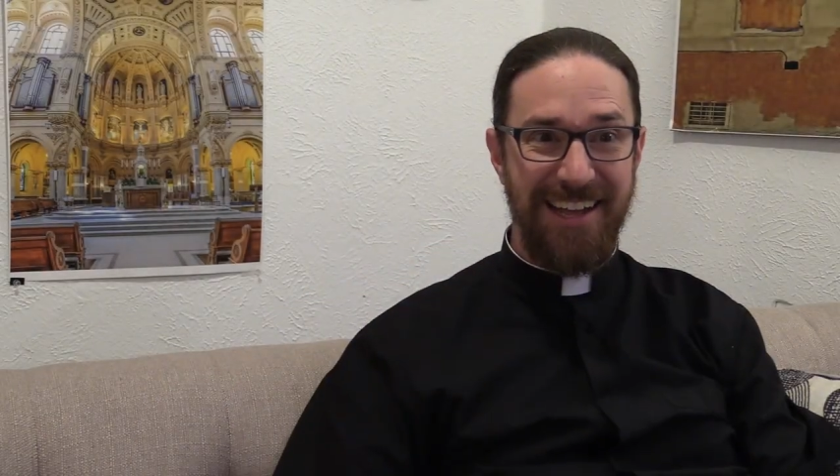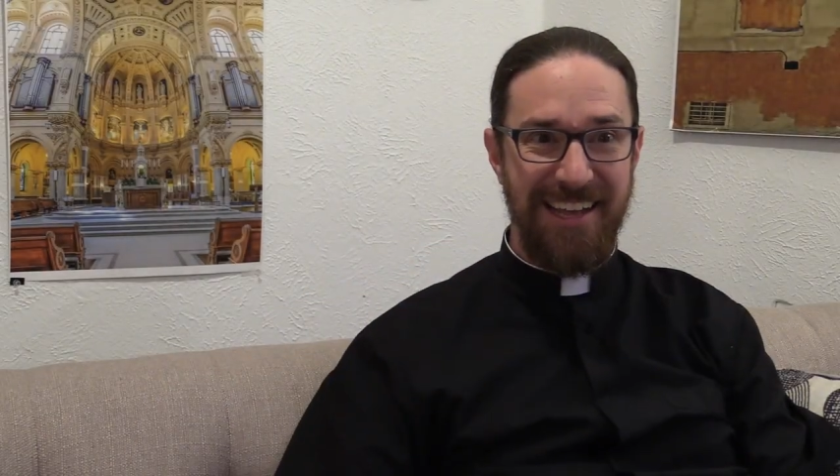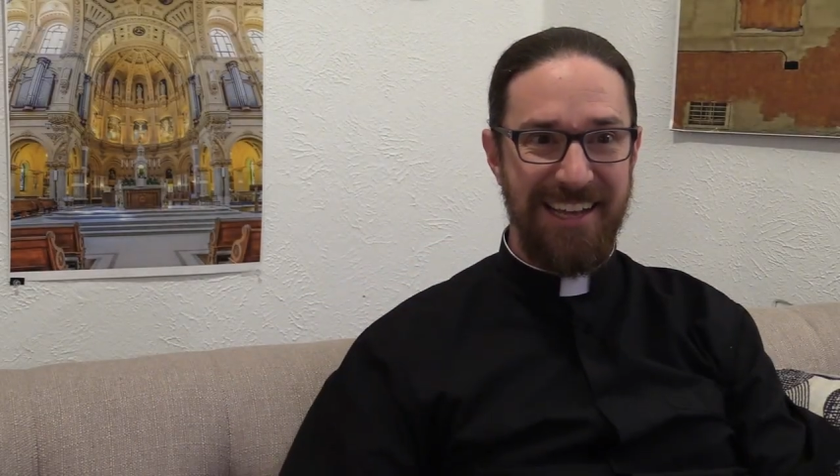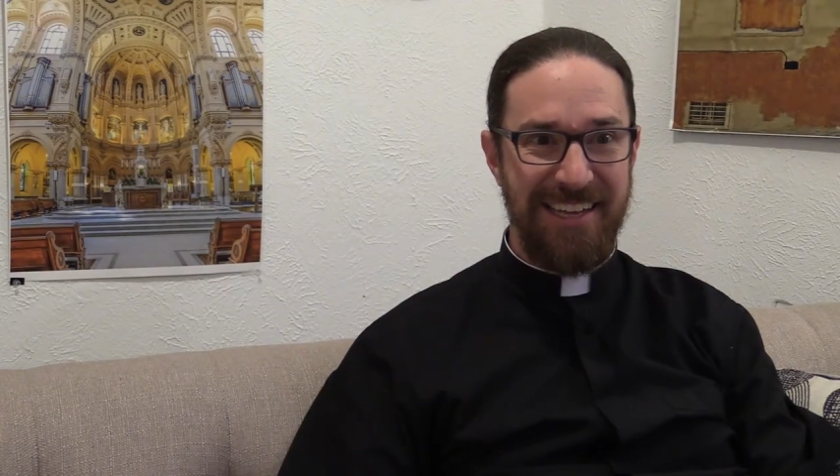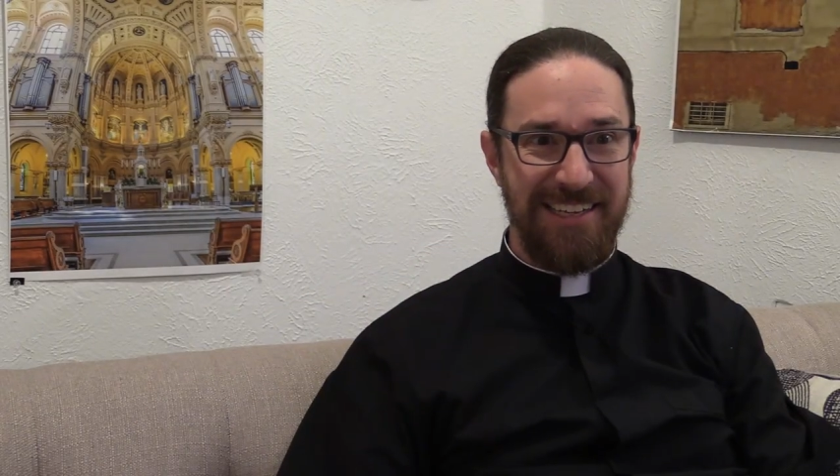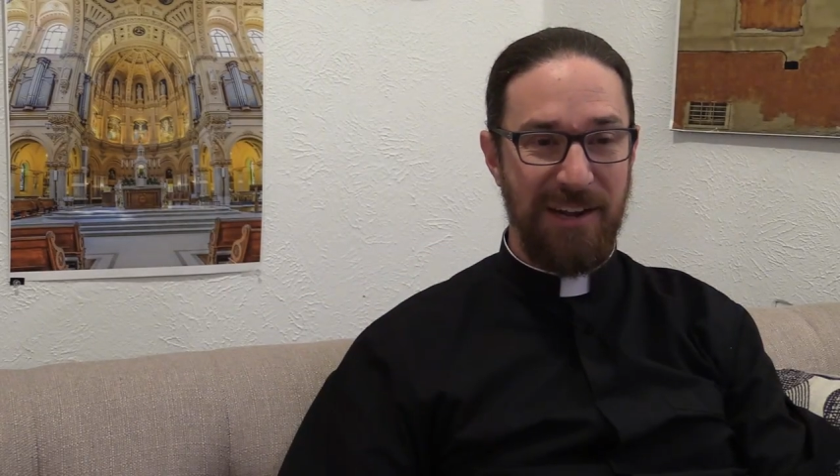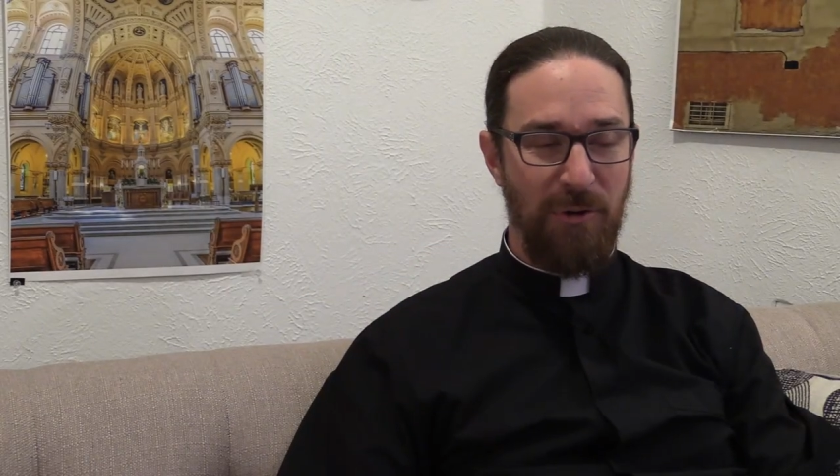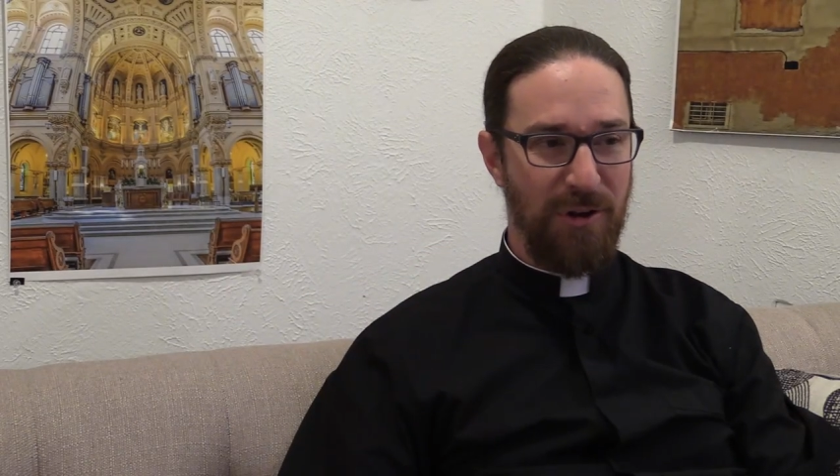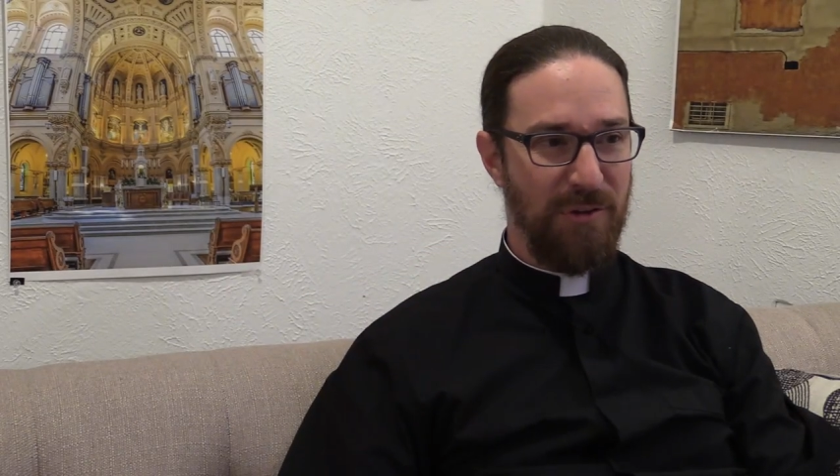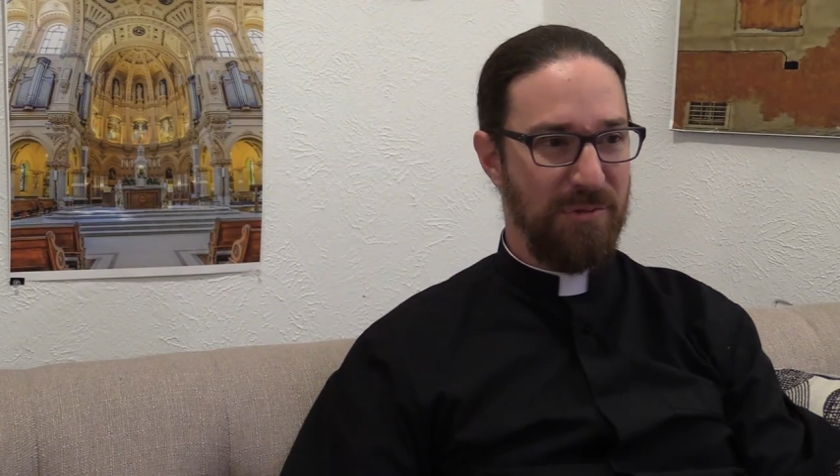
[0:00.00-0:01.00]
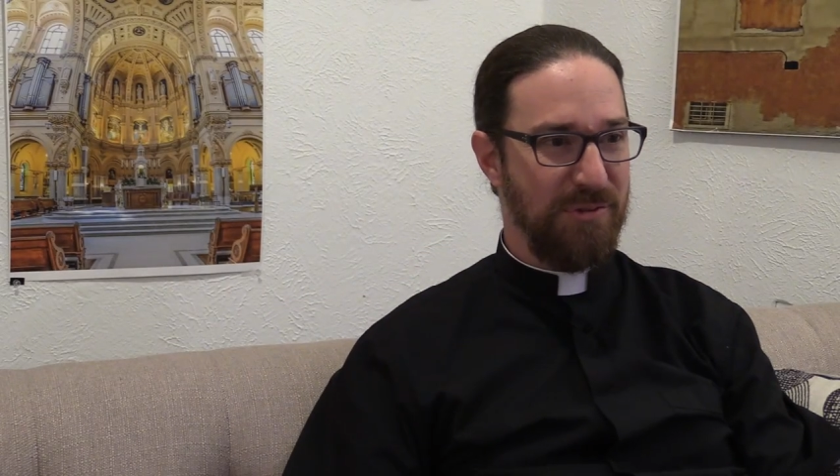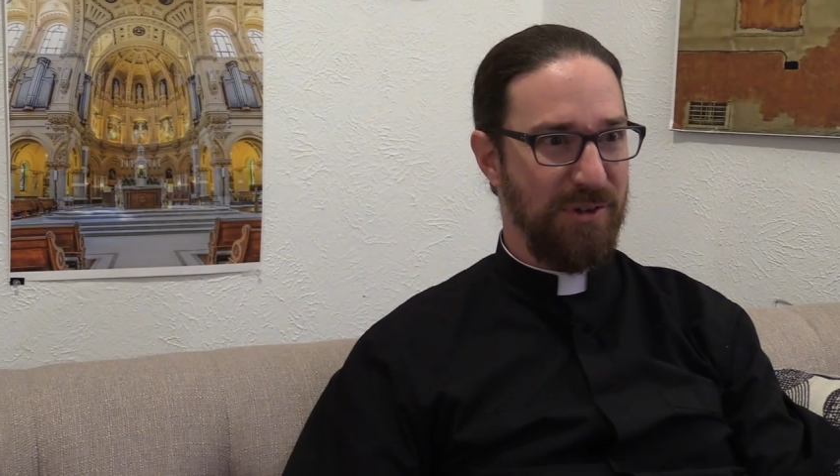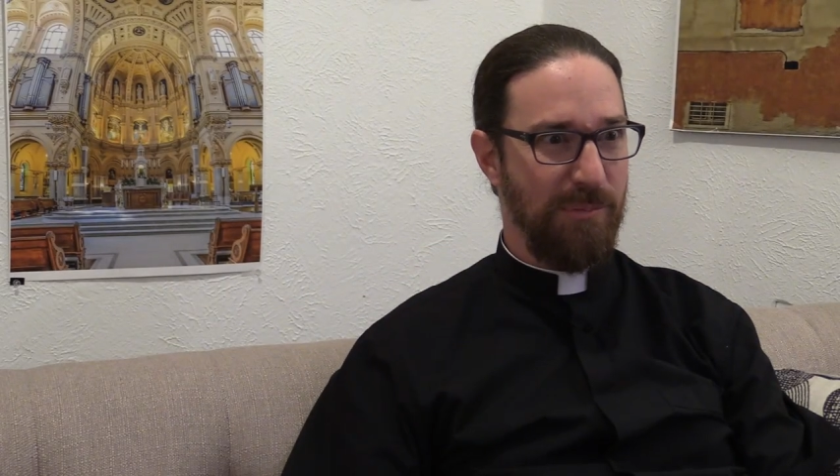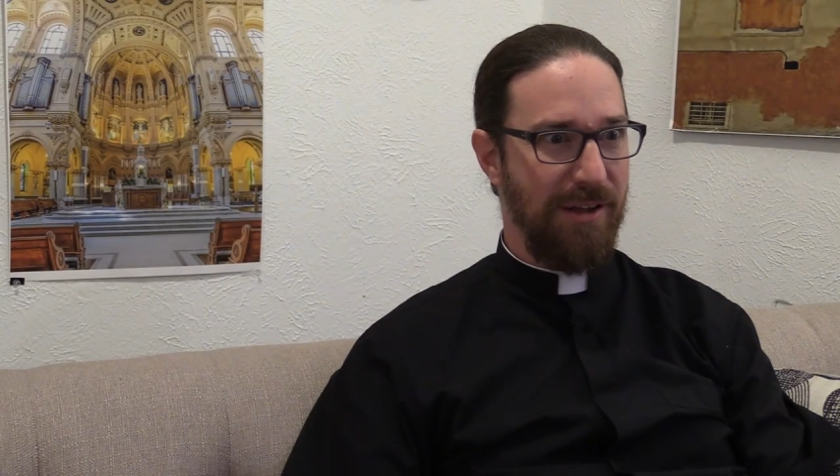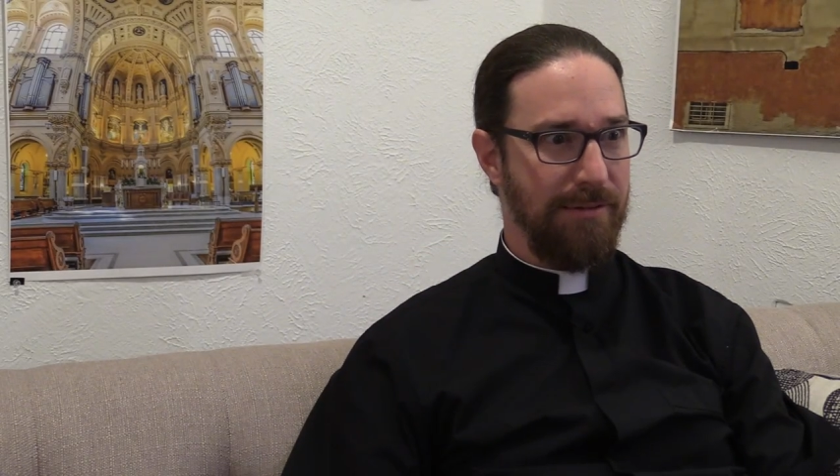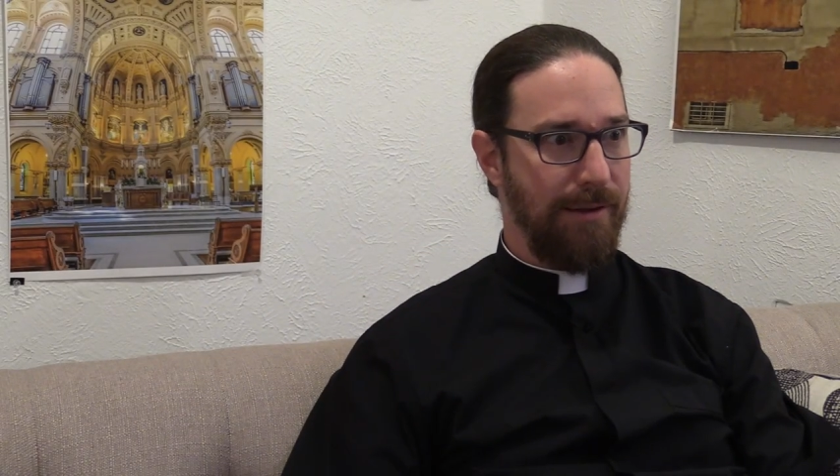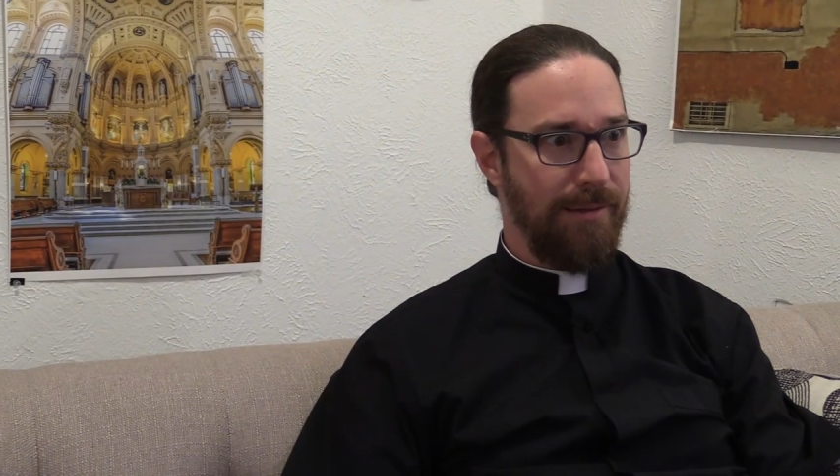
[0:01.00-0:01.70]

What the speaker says: And I woke up from the dream, and I was like,